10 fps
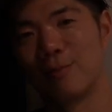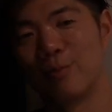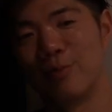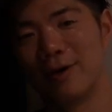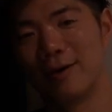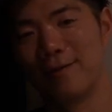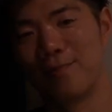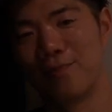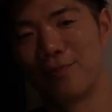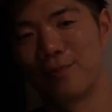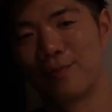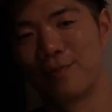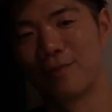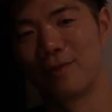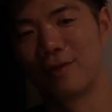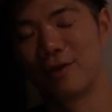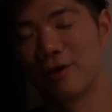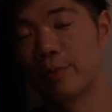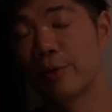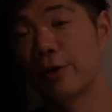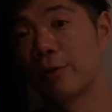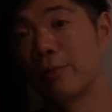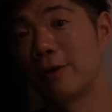but the other part of me